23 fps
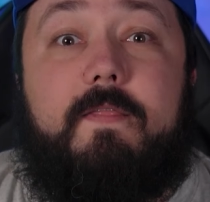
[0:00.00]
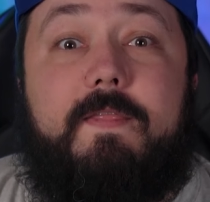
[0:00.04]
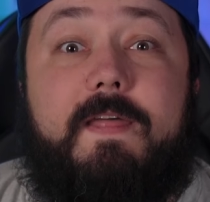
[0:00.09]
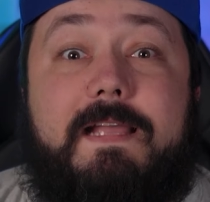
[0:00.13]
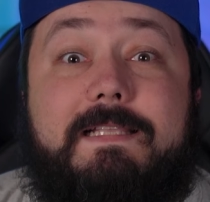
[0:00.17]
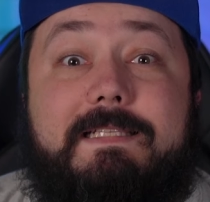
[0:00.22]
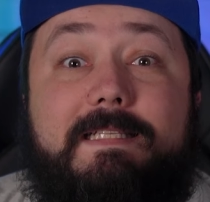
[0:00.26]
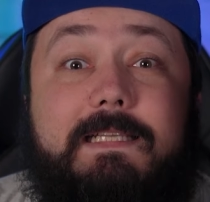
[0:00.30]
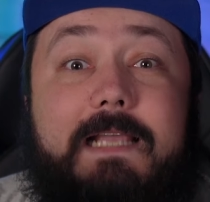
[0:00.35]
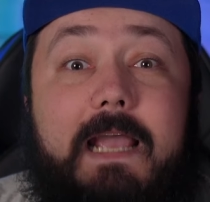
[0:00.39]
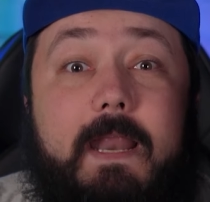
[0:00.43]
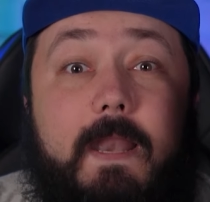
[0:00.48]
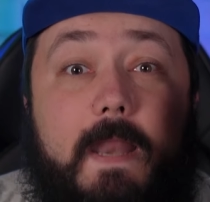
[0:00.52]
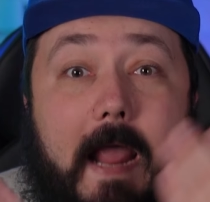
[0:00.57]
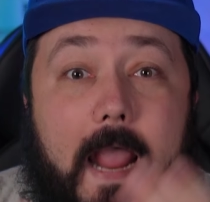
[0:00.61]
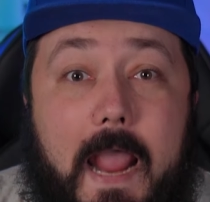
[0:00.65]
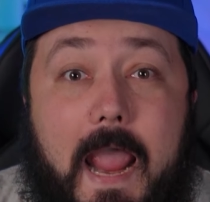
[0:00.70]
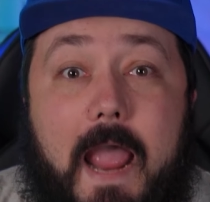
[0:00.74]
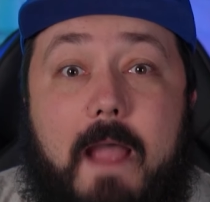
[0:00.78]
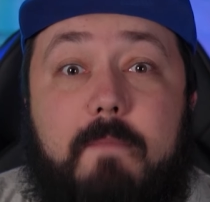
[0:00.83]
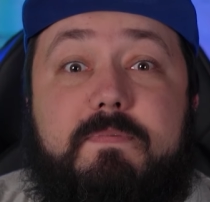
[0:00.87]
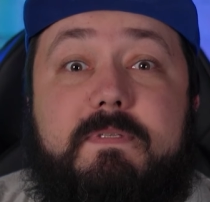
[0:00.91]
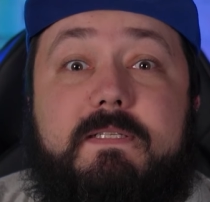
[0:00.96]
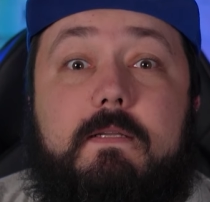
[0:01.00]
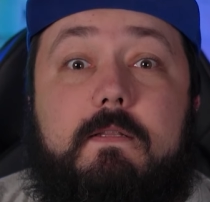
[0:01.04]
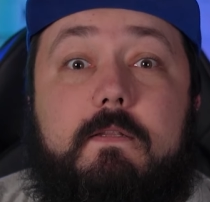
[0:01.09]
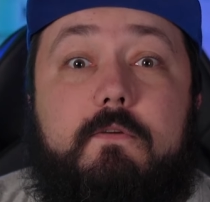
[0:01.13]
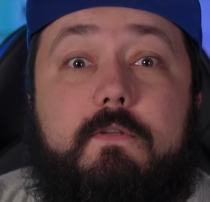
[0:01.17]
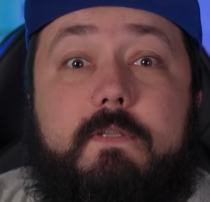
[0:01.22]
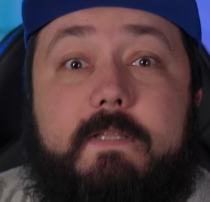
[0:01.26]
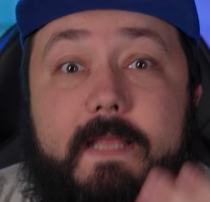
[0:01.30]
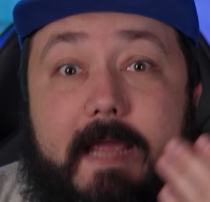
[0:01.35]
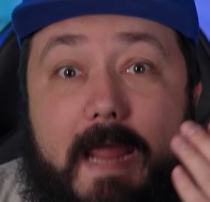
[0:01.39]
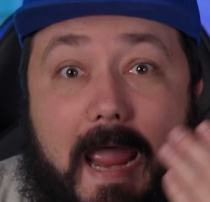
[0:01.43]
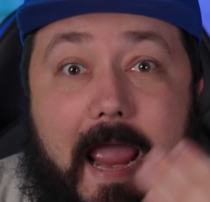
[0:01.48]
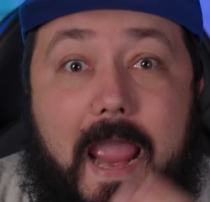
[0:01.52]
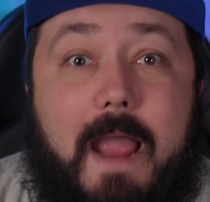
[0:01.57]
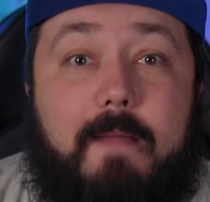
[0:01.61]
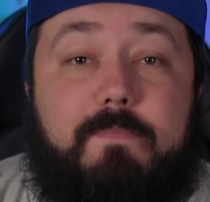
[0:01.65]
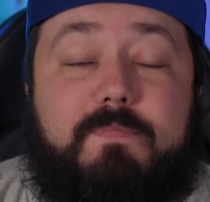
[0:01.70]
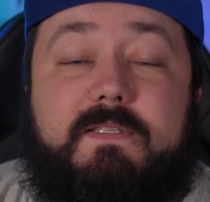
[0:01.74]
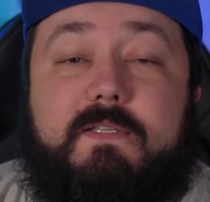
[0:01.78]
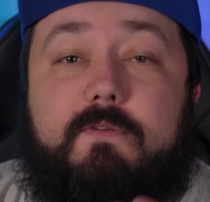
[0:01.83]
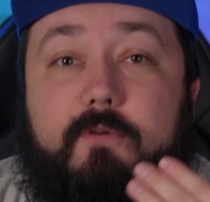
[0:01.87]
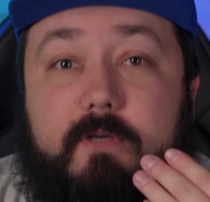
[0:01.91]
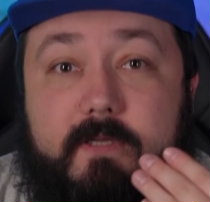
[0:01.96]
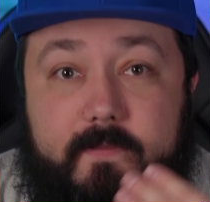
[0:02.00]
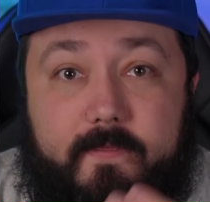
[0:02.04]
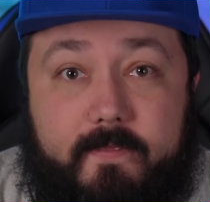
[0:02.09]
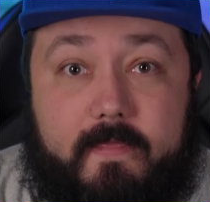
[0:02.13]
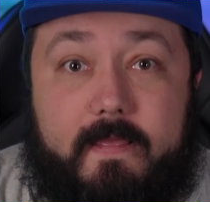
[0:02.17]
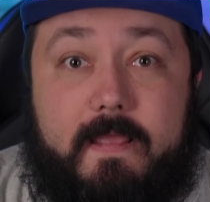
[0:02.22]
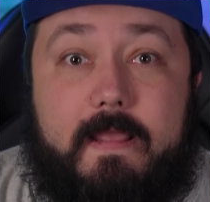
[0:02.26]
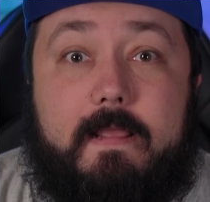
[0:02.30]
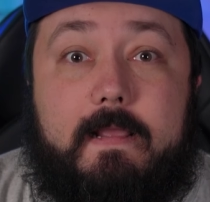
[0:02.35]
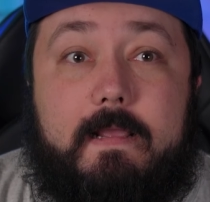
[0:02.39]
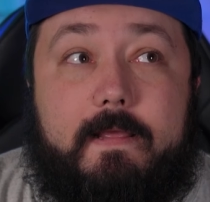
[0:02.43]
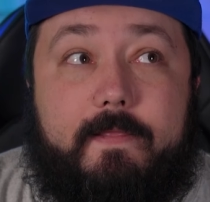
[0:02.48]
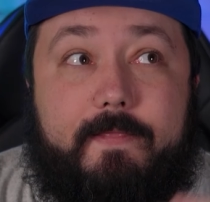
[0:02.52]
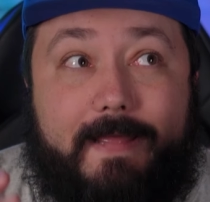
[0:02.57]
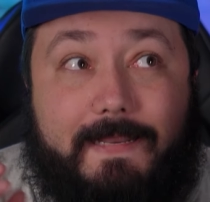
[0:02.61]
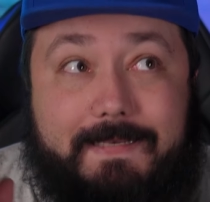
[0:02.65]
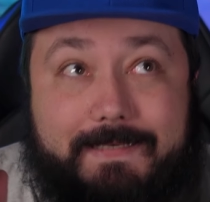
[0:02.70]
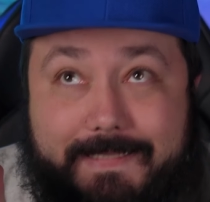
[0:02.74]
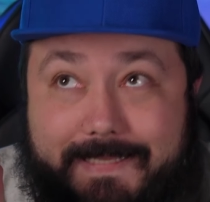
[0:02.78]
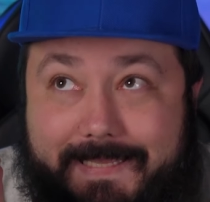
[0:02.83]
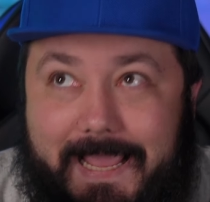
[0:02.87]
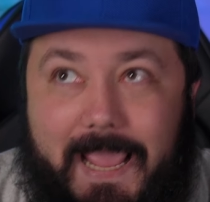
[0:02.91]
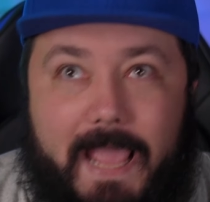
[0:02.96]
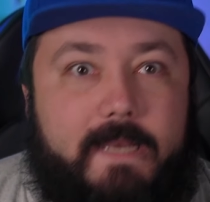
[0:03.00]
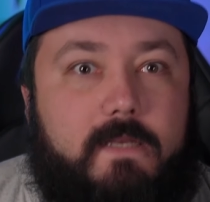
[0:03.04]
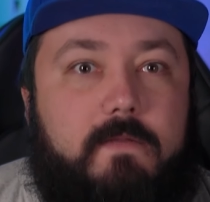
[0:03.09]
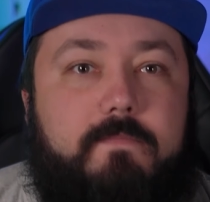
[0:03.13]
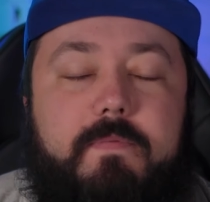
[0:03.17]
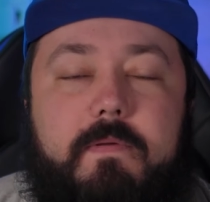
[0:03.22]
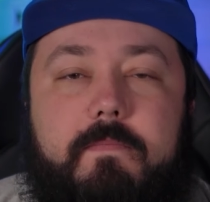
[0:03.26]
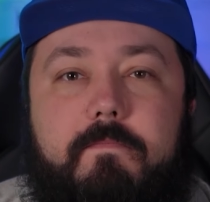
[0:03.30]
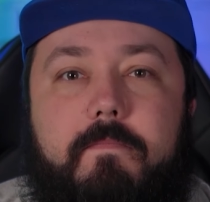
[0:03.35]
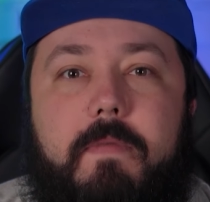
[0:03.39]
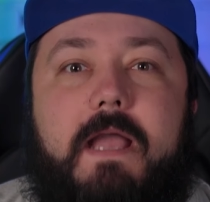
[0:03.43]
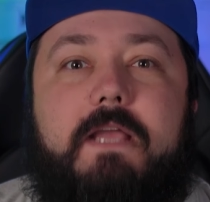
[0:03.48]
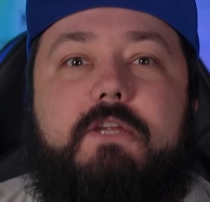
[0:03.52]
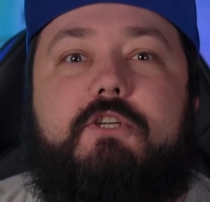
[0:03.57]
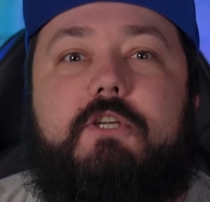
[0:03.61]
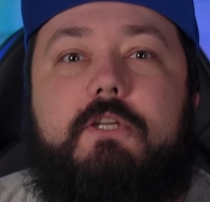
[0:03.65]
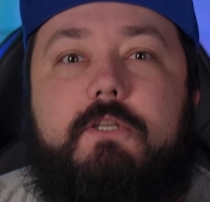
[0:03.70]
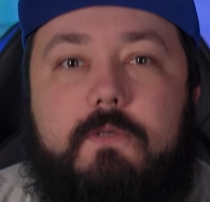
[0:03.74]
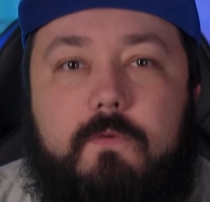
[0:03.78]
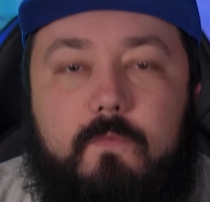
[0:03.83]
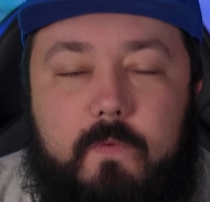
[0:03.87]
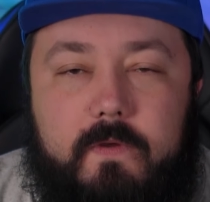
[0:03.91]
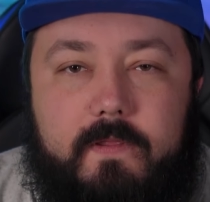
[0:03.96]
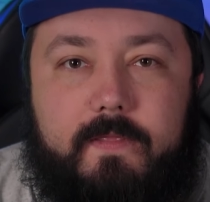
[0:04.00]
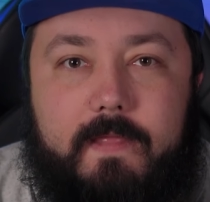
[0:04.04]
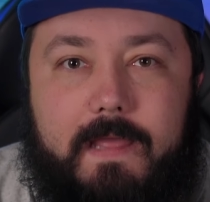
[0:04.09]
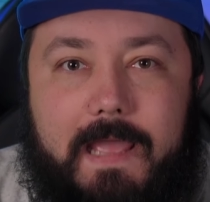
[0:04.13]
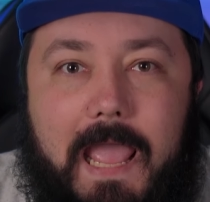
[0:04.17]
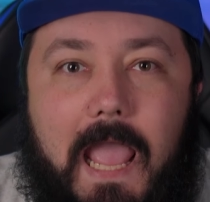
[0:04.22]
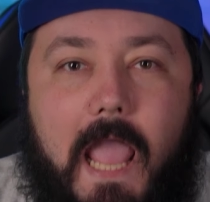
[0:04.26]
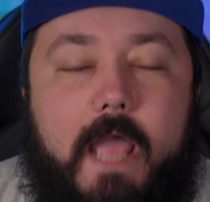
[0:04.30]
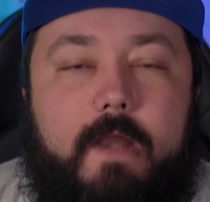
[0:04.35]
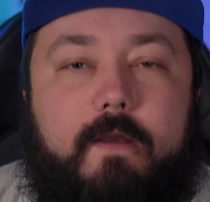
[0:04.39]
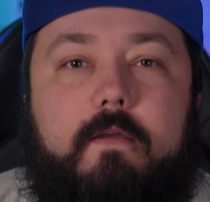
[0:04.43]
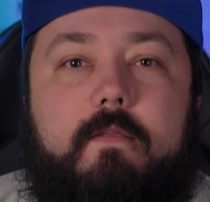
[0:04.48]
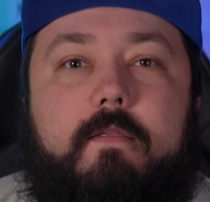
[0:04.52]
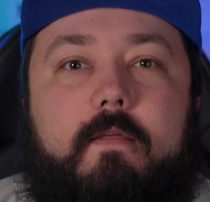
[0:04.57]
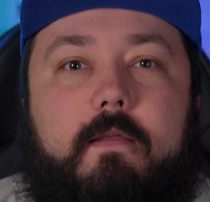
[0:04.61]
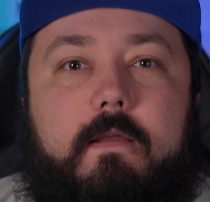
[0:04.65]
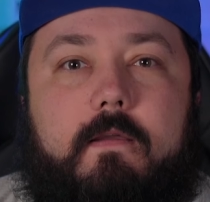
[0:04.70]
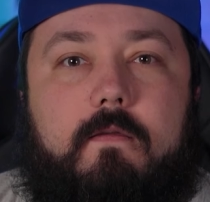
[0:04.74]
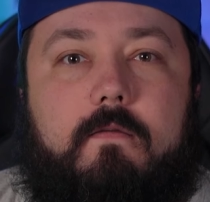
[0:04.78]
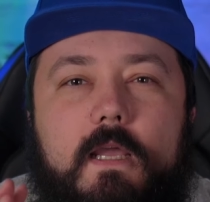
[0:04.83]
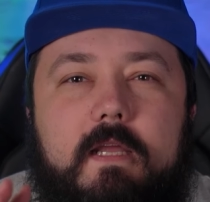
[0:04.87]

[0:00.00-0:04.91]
That's an absolutely abstract thing that can't be measured with anything.